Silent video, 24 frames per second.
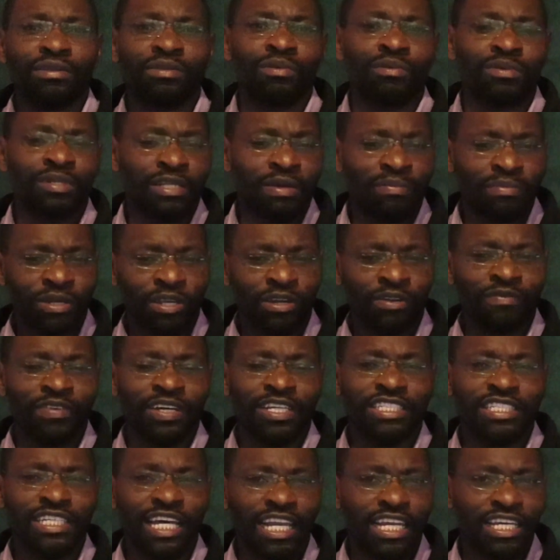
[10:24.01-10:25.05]
there was a bit of
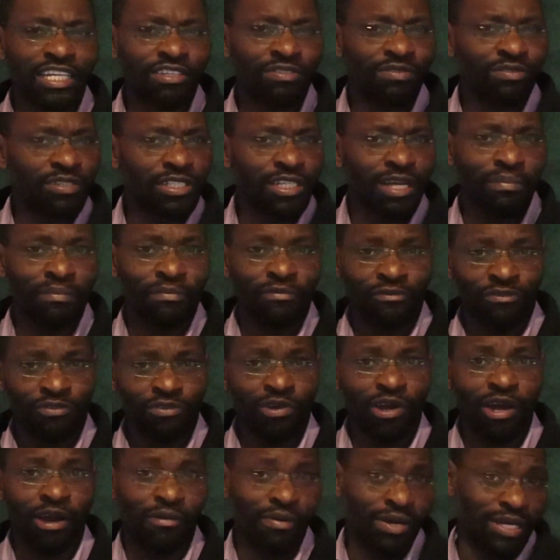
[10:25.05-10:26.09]
a challenge for some
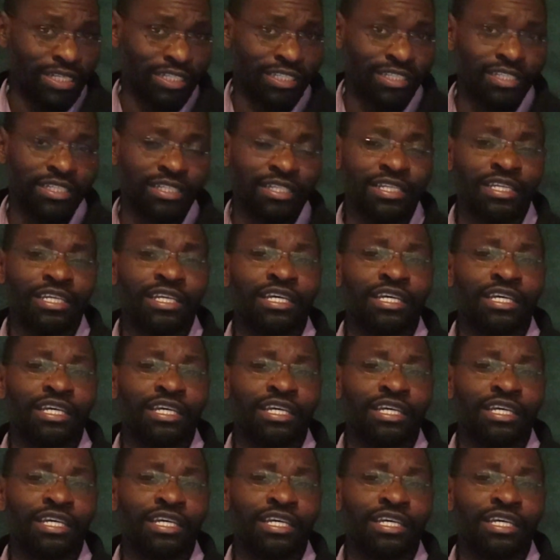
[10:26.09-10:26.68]
few hours.